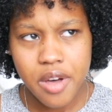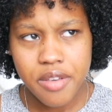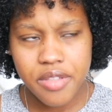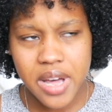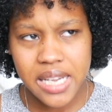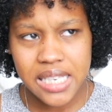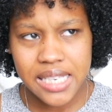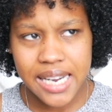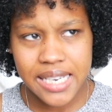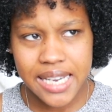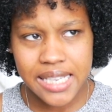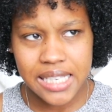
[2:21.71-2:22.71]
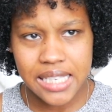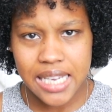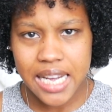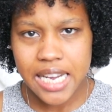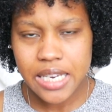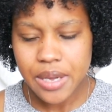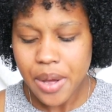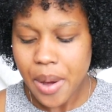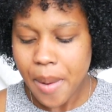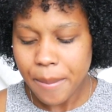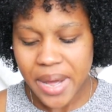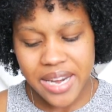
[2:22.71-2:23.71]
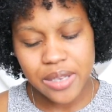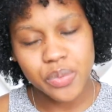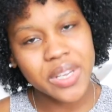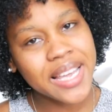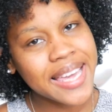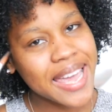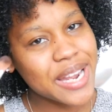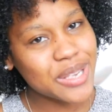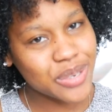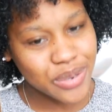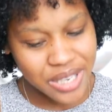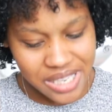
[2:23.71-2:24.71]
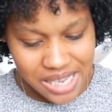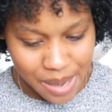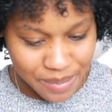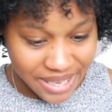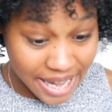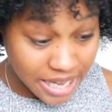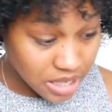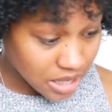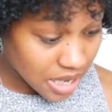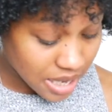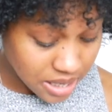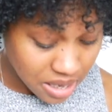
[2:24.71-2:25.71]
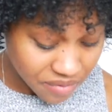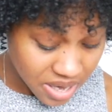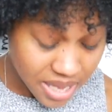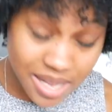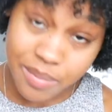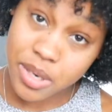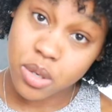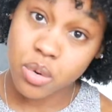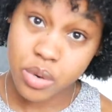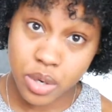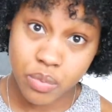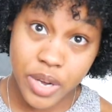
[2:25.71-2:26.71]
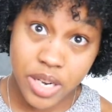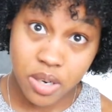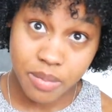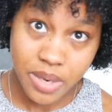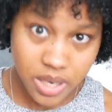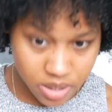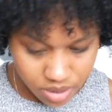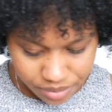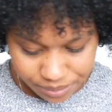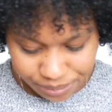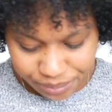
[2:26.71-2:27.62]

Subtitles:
$39.99. But anyways, we're going to get into this application now because I feel like I've been talking way too much.